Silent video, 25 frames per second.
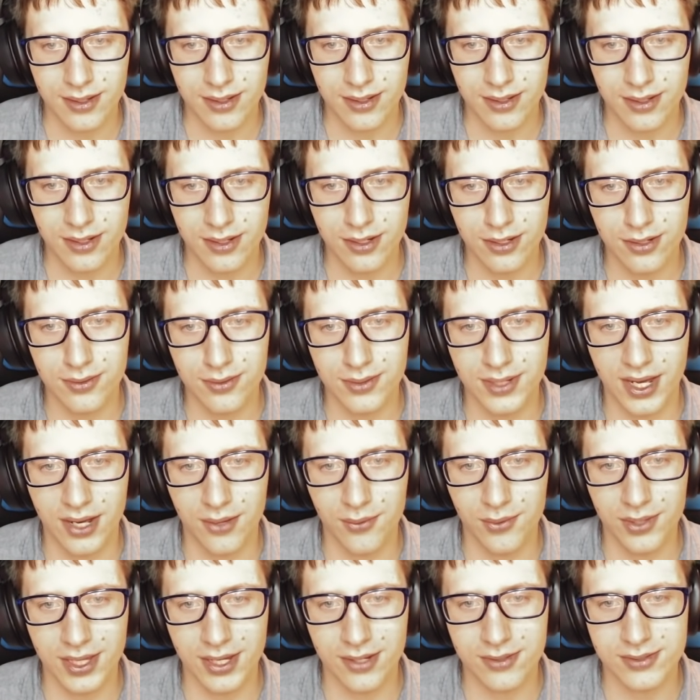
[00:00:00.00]
Oh, not
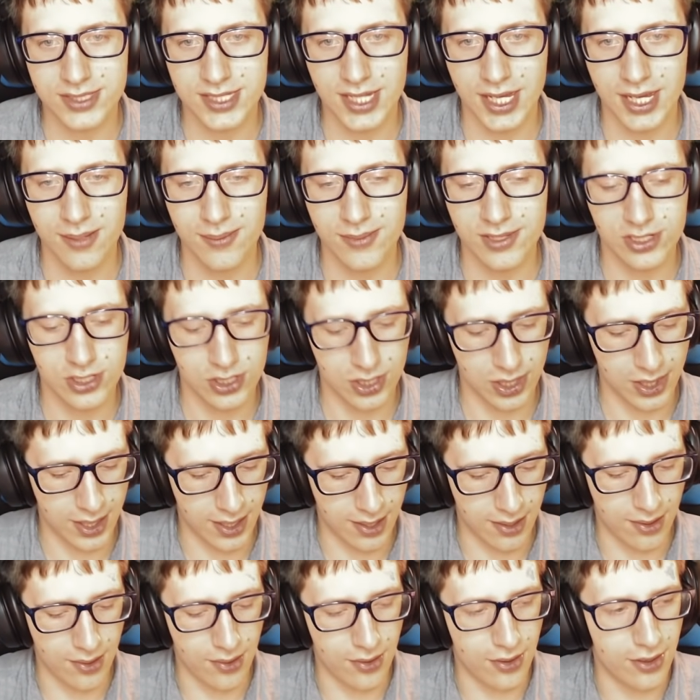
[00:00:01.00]
without damage
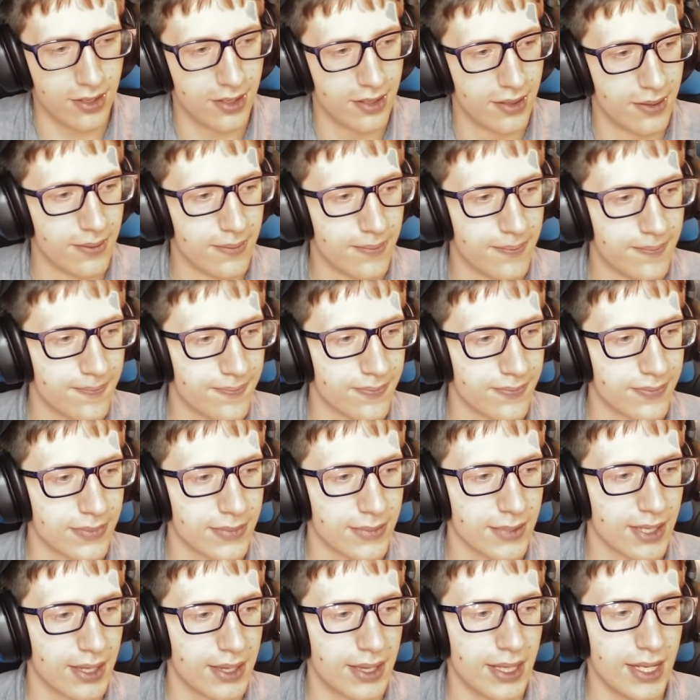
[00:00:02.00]
though.
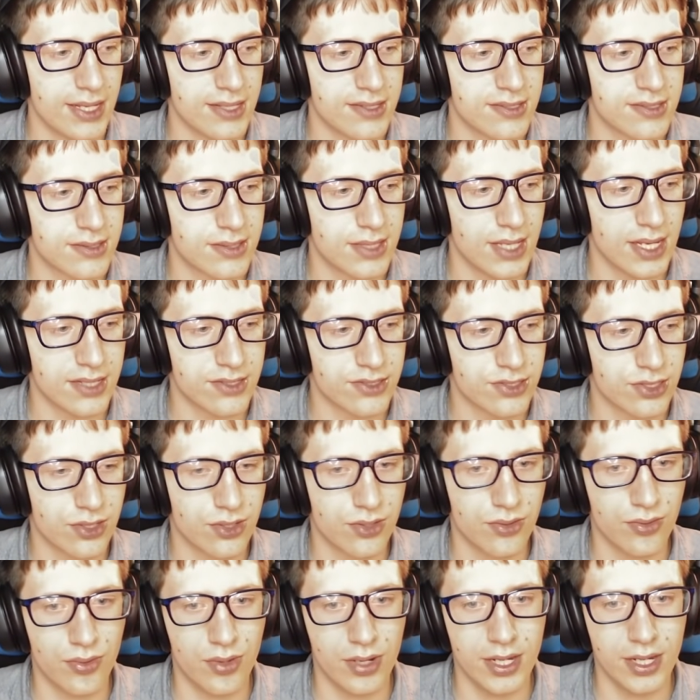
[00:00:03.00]
That's that's
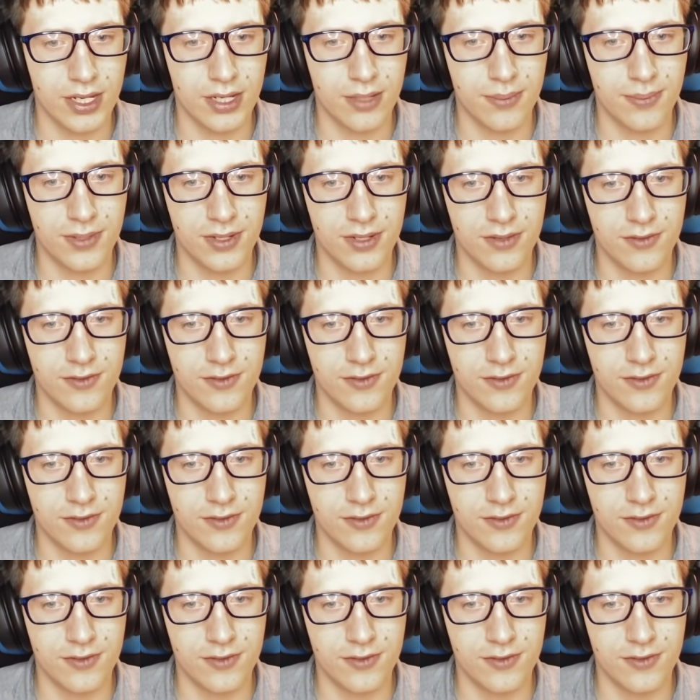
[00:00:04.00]
quite a bit of